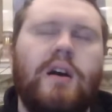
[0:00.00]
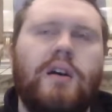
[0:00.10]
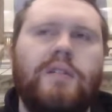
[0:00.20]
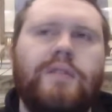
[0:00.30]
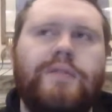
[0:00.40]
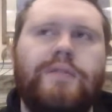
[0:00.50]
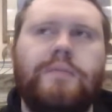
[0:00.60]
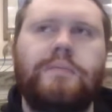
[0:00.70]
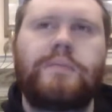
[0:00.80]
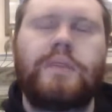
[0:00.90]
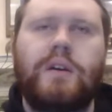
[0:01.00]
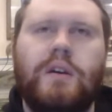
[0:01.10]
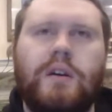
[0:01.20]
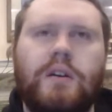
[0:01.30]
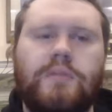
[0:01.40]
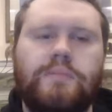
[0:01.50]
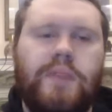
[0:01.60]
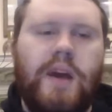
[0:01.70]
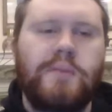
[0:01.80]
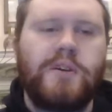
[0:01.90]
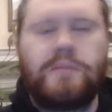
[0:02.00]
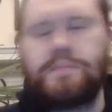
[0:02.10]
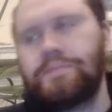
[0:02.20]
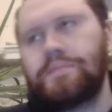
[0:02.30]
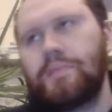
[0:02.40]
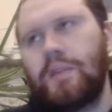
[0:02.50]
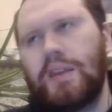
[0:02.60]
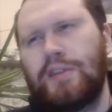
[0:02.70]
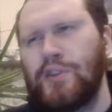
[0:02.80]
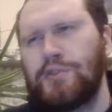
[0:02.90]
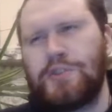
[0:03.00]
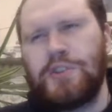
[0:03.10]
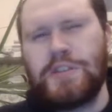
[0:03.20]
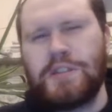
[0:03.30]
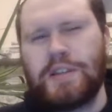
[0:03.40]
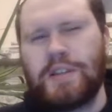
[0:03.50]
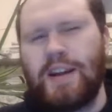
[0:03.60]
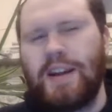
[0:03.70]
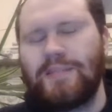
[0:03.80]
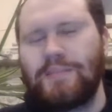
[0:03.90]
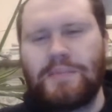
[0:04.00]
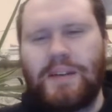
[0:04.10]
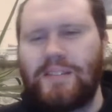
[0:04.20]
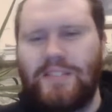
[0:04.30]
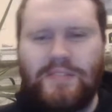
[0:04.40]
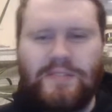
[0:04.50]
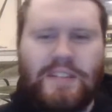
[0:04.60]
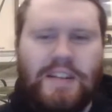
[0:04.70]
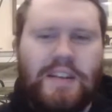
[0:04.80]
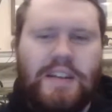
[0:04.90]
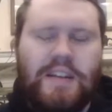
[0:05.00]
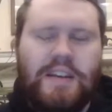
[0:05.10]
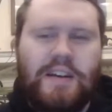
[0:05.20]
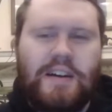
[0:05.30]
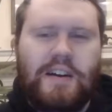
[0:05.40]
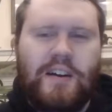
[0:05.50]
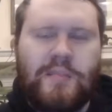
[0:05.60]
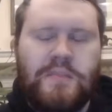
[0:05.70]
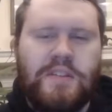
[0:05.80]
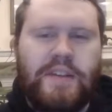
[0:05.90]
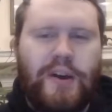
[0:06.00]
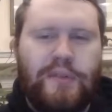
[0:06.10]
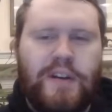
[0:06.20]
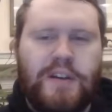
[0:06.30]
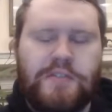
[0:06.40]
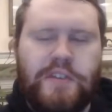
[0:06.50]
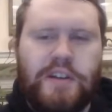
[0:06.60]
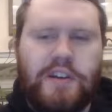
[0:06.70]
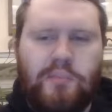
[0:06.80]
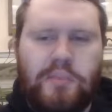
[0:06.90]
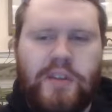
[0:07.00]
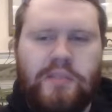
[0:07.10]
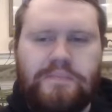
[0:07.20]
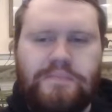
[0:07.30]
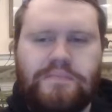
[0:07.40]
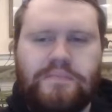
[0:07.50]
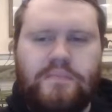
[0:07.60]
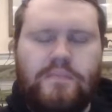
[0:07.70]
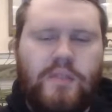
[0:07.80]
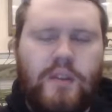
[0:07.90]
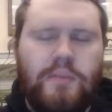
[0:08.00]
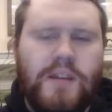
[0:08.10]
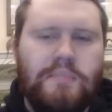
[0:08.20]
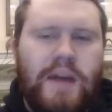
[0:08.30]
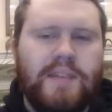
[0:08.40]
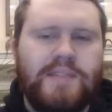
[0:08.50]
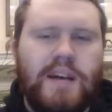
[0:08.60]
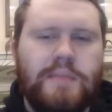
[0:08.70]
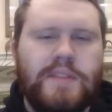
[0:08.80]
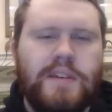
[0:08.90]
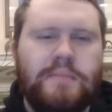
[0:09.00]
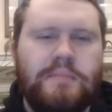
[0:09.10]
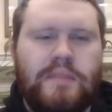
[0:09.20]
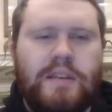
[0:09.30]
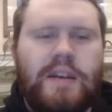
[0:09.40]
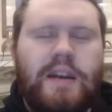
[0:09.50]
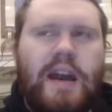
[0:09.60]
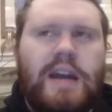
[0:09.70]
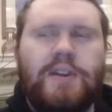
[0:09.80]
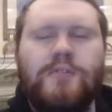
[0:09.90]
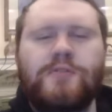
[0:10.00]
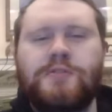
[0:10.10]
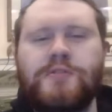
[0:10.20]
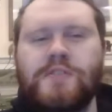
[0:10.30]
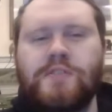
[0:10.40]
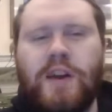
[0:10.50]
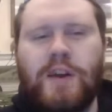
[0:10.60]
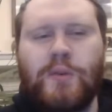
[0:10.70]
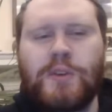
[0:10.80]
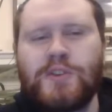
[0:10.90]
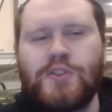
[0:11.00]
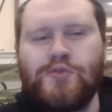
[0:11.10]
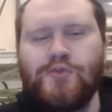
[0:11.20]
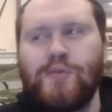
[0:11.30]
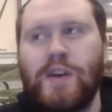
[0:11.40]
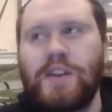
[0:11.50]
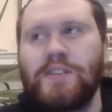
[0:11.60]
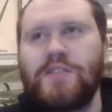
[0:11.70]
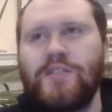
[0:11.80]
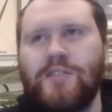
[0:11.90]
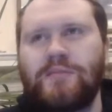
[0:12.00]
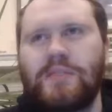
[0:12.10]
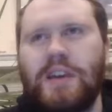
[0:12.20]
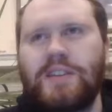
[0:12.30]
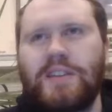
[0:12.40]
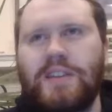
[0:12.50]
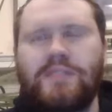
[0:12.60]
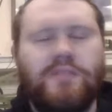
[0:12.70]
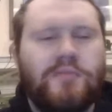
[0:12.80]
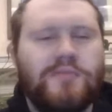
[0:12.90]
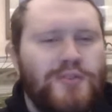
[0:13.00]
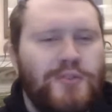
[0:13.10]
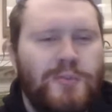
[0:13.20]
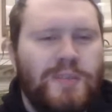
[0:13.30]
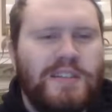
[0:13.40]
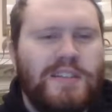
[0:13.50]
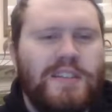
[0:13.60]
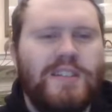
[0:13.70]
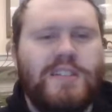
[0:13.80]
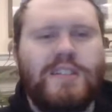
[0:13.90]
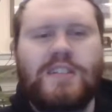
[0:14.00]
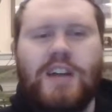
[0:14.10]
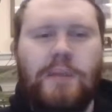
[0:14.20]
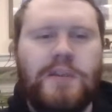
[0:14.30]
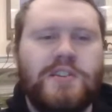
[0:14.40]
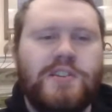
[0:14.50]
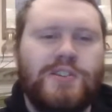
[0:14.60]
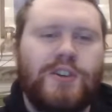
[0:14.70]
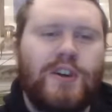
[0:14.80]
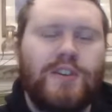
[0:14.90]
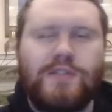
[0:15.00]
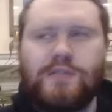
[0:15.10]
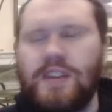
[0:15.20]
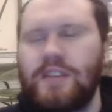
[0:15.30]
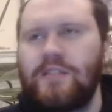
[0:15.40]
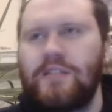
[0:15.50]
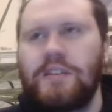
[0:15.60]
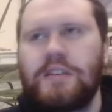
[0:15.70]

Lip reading: of Emma, even though she's like kind of, I don't know, in the Hellfire Trading Company. But he backstabs them. And earlier they're like, we're going to shoot you right here. And then they don't shoot him right there. I mean, it's Shaw, so like,